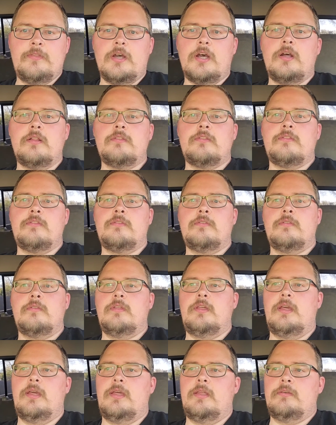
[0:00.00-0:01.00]
thoughts
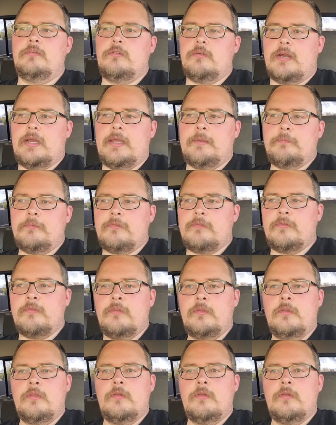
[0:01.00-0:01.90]
and gripes